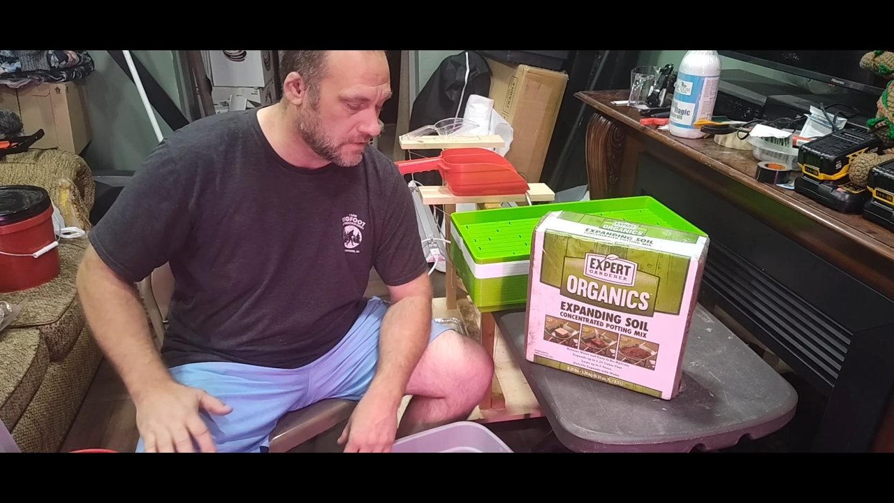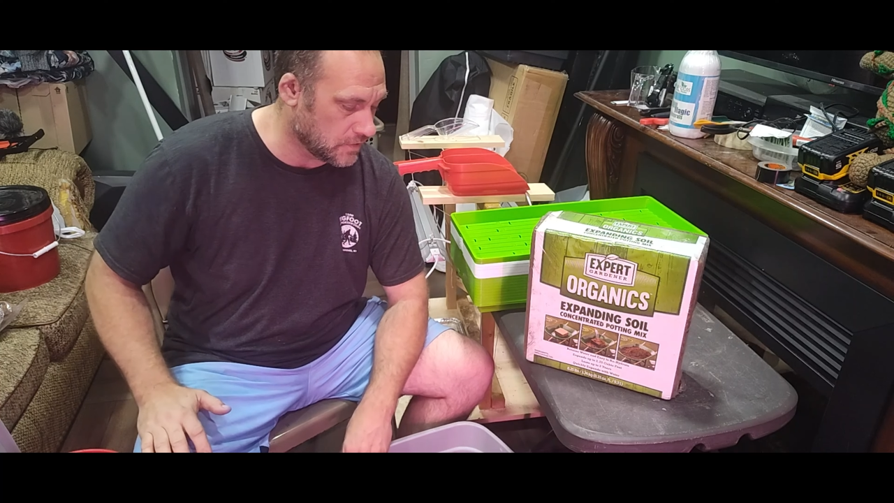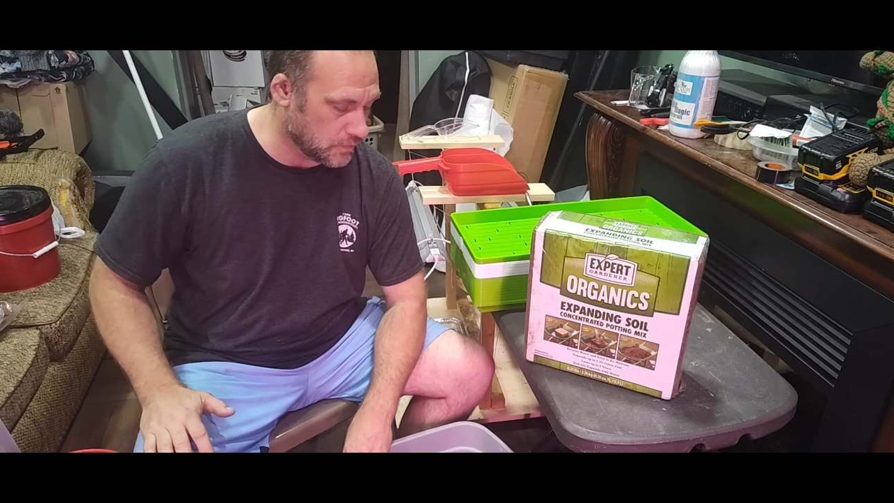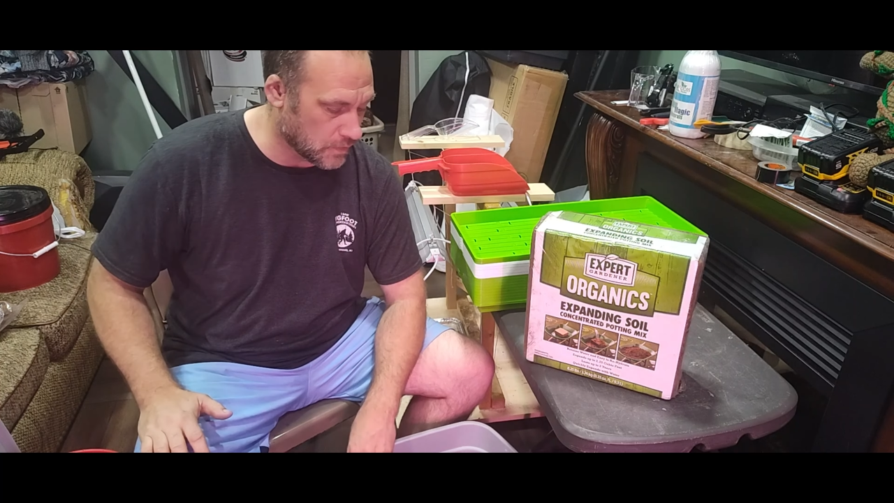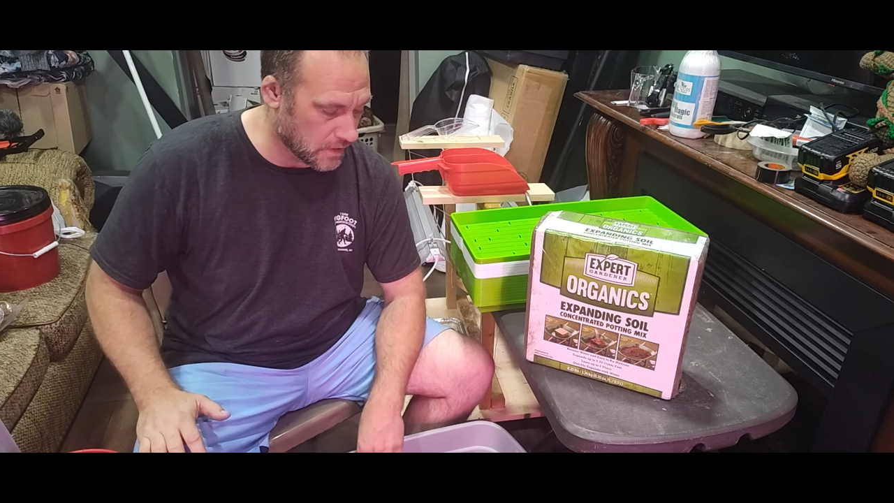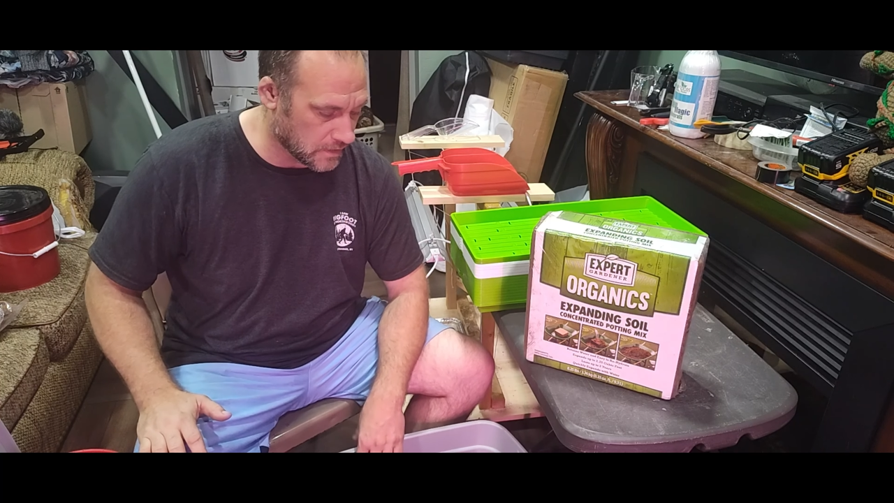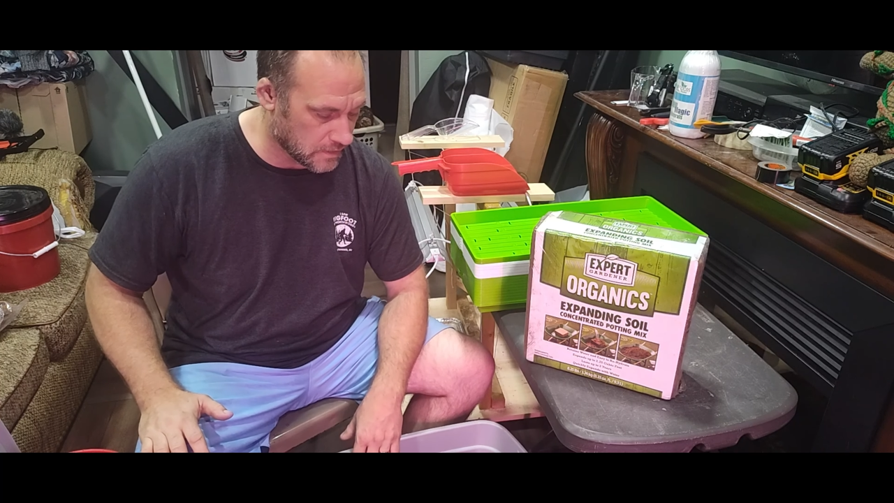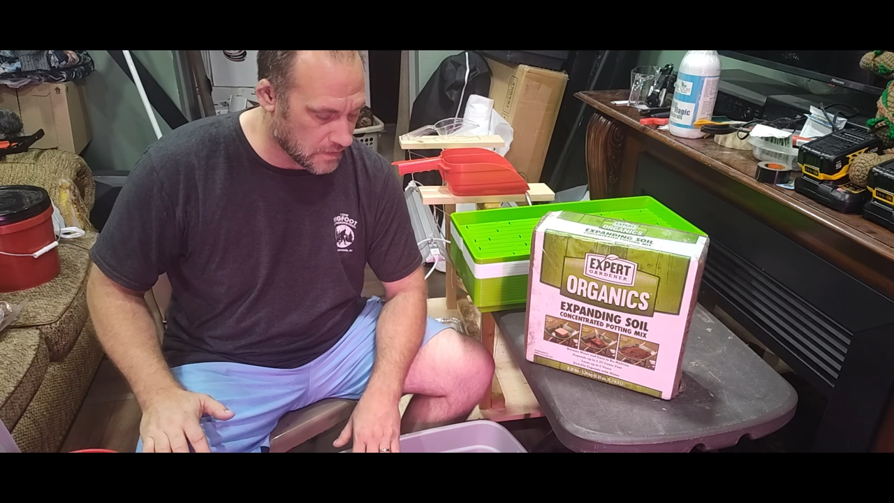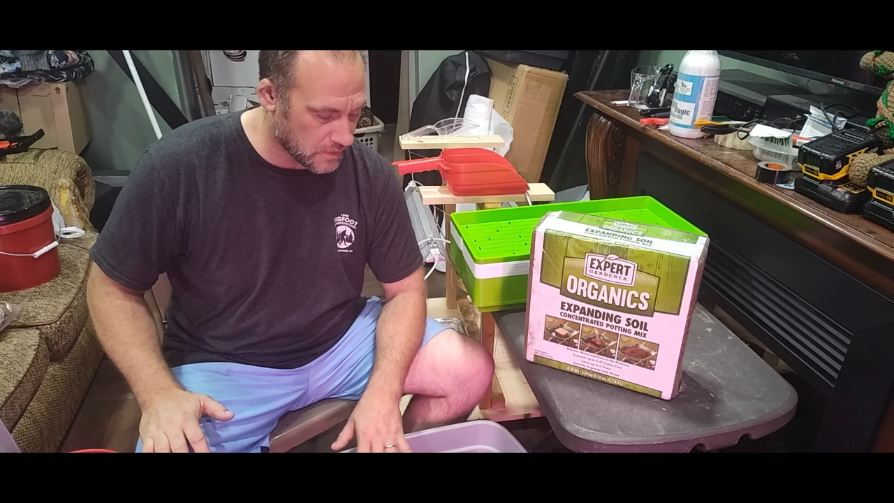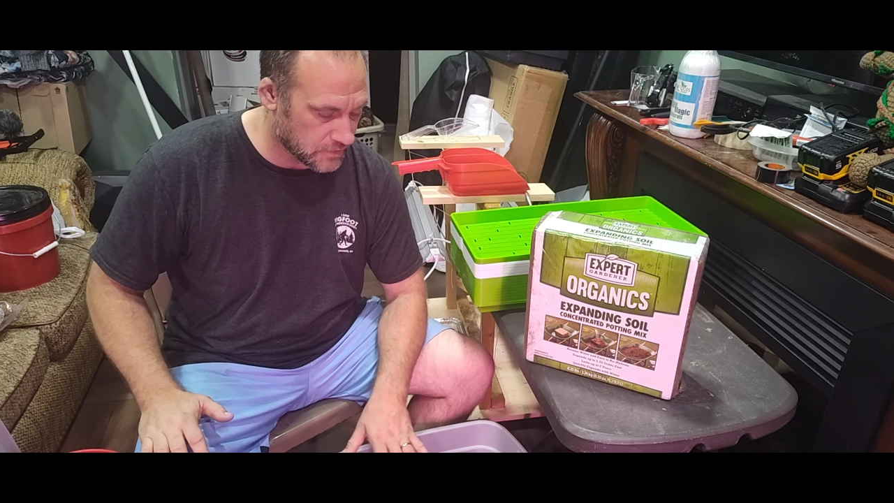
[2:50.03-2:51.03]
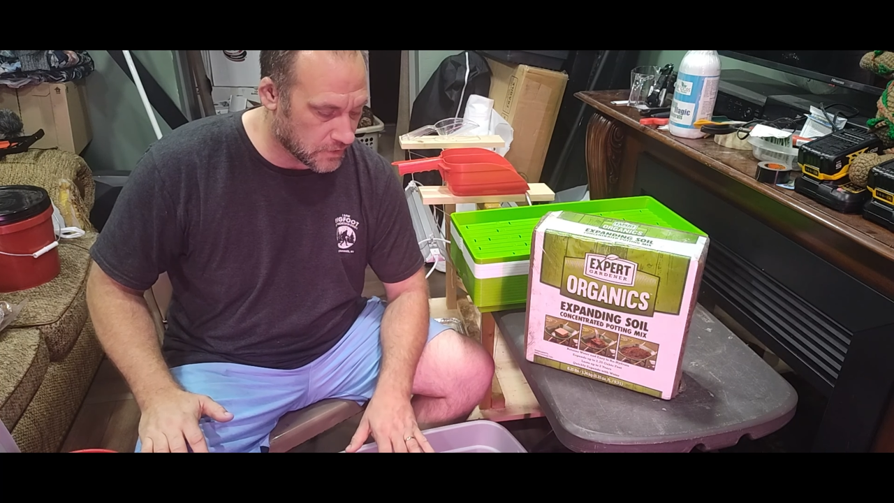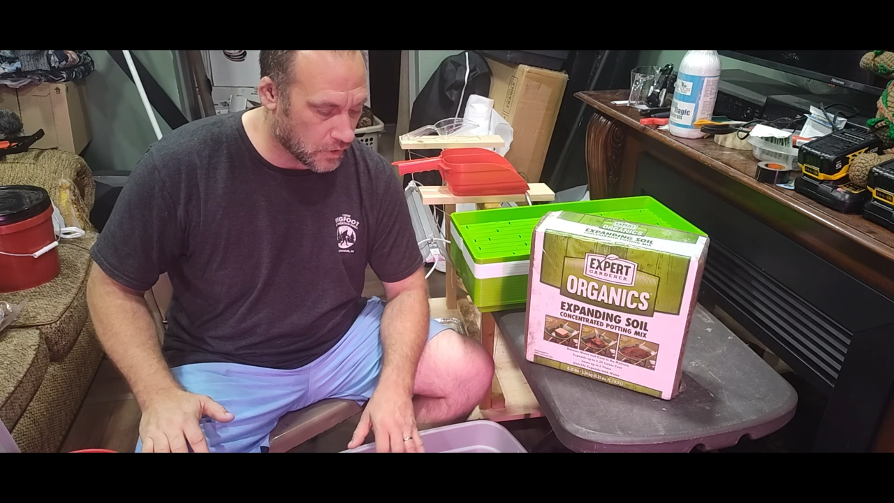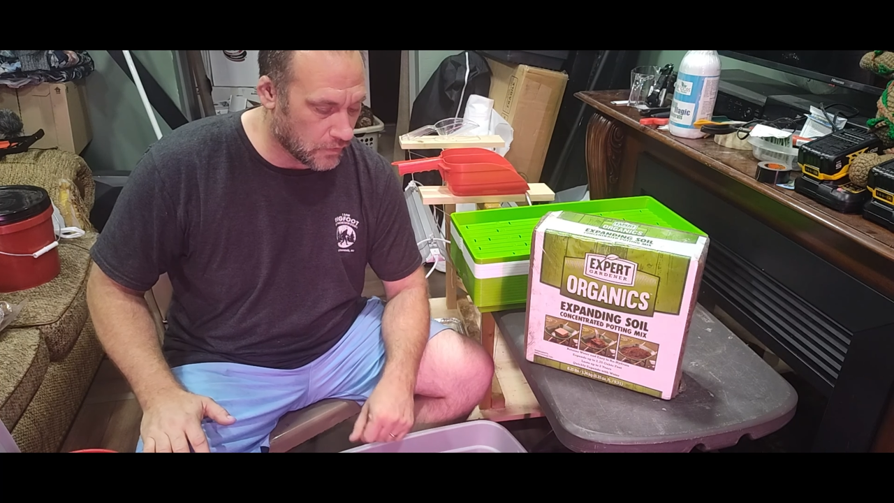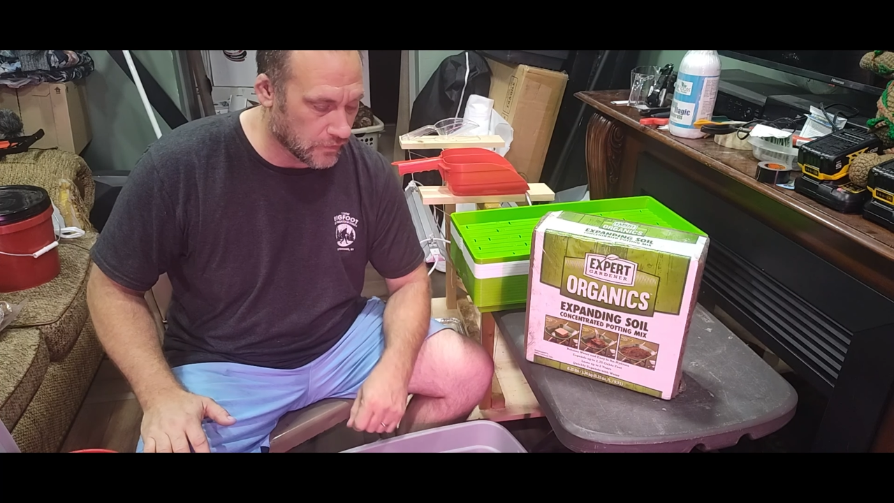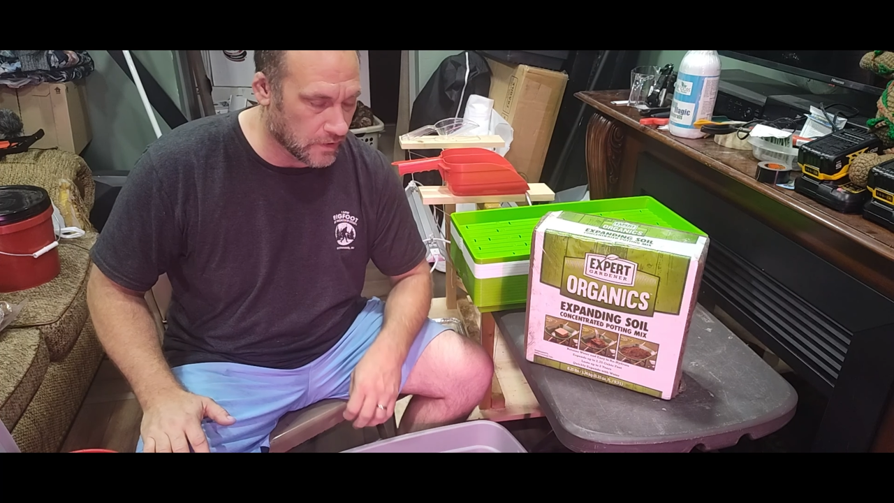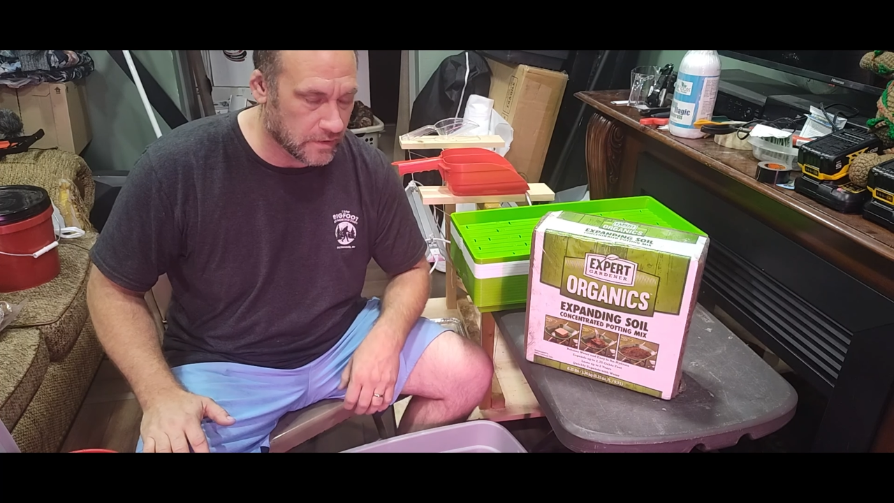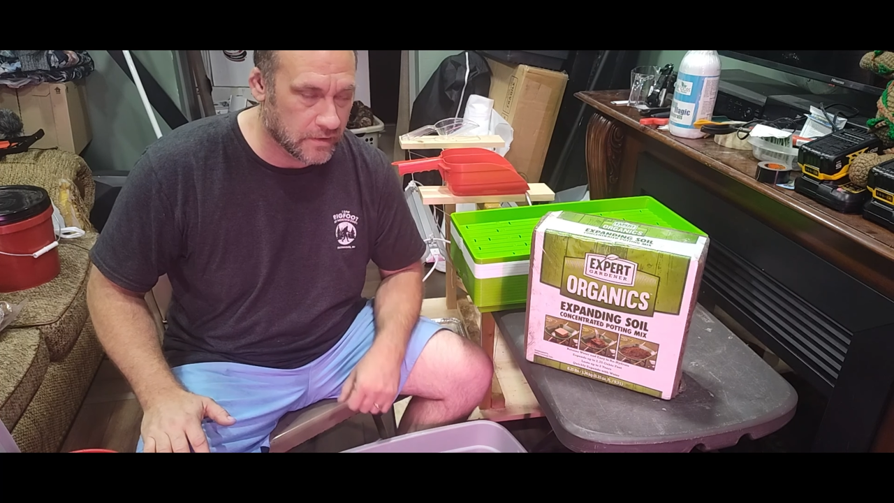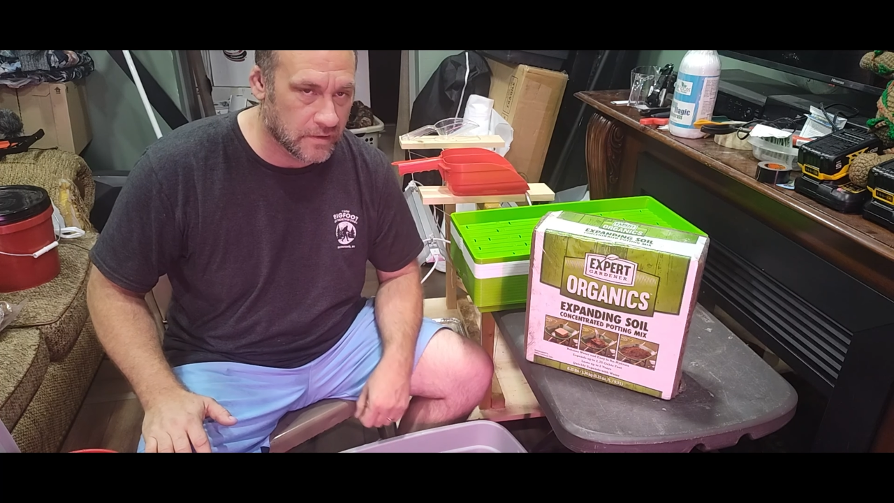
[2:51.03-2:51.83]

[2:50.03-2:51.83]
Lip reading: to go over it.